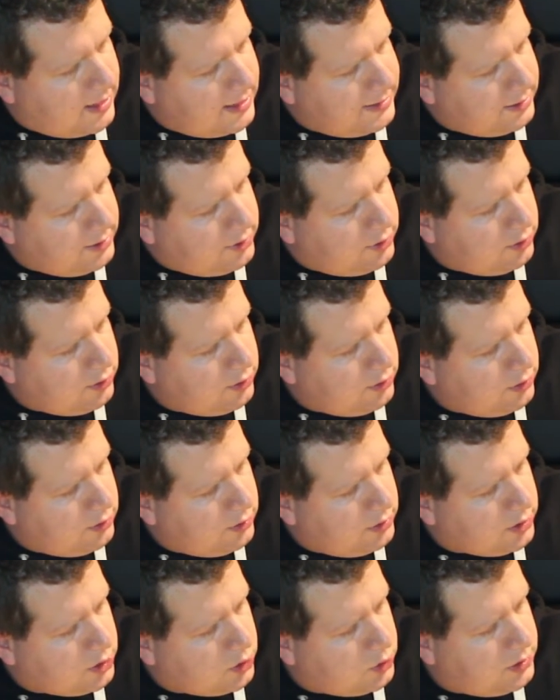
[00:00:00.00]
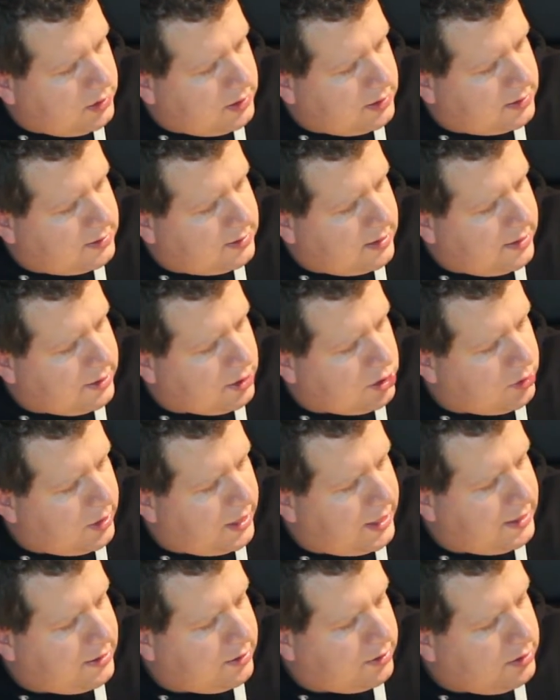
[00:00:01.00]
82 degrees
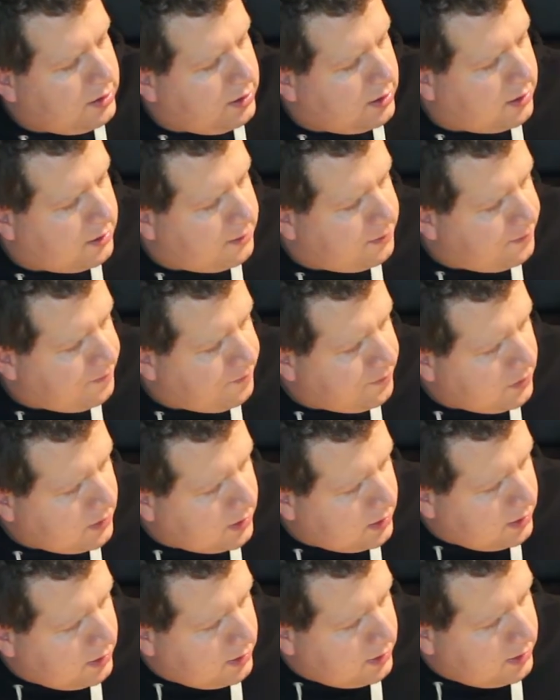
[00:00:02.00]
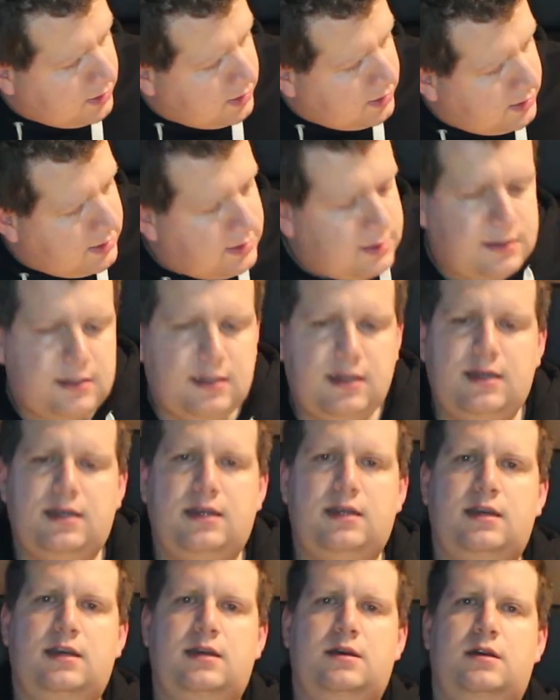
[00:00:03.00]
centigrade on here is
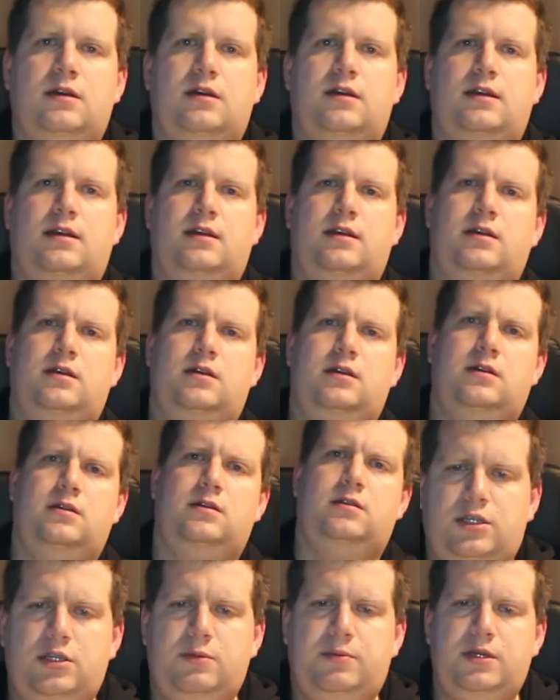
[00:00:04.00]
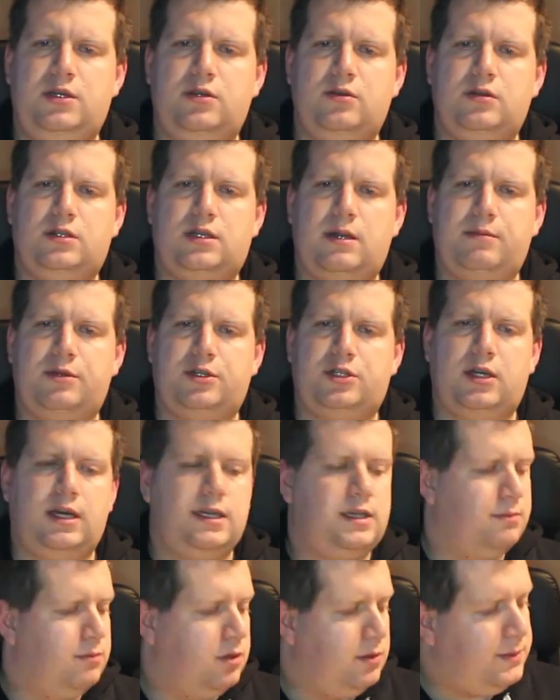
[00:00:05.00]
the GPU temperature
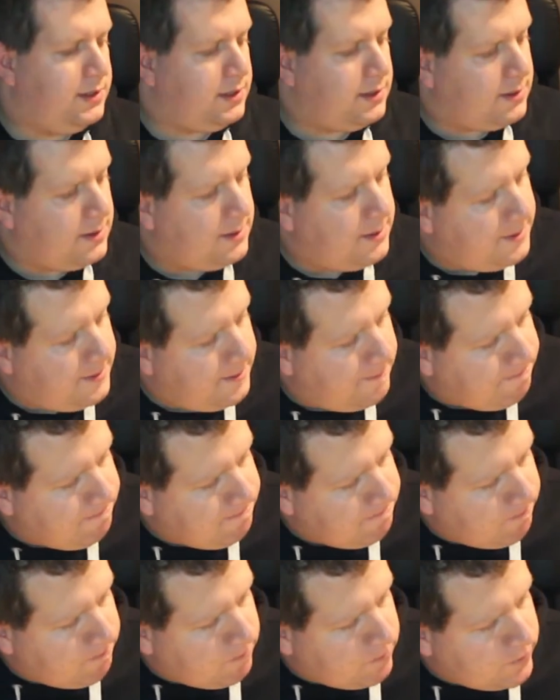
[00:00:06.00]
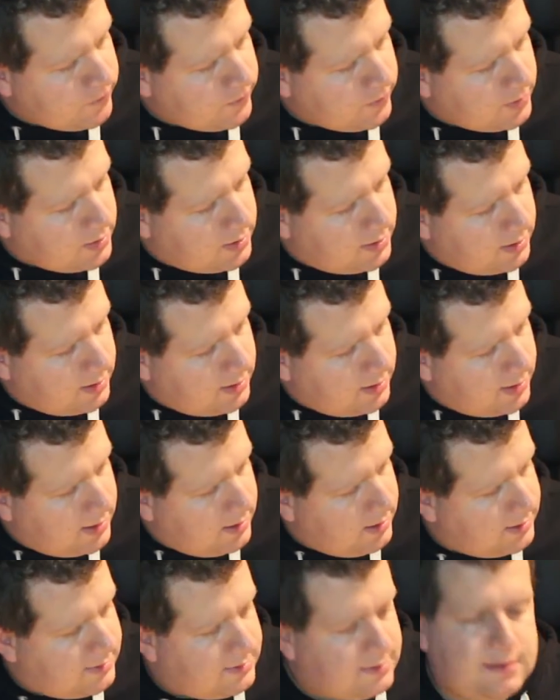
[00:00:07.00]
at the moment.
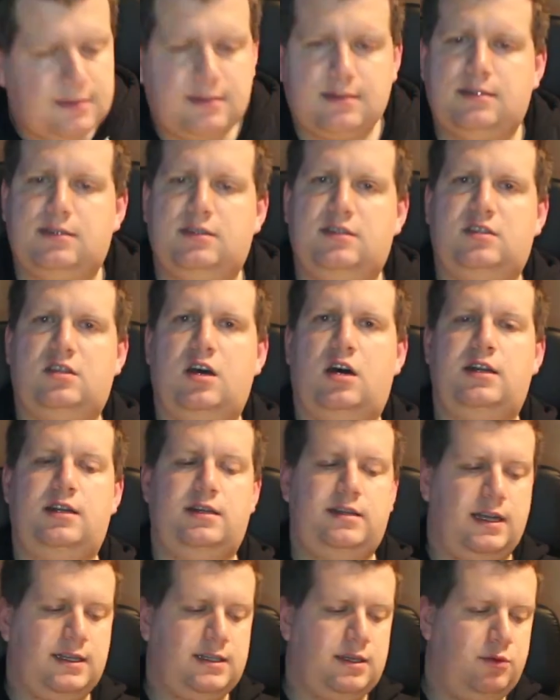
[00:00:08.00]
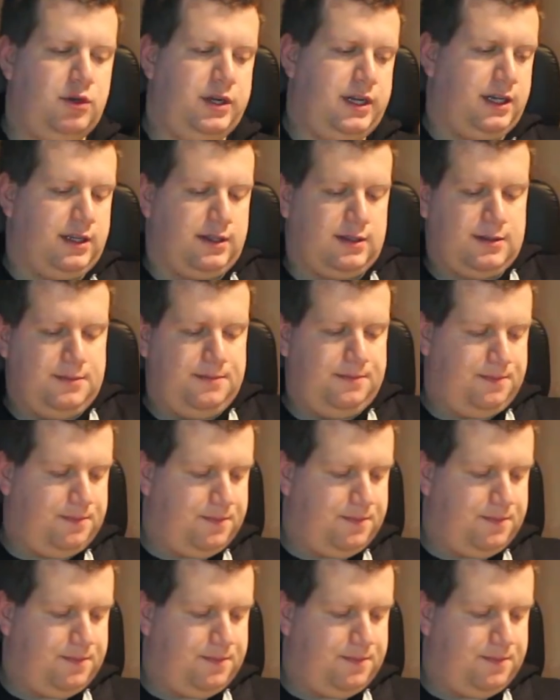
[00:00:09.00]
And let's start and take some readings.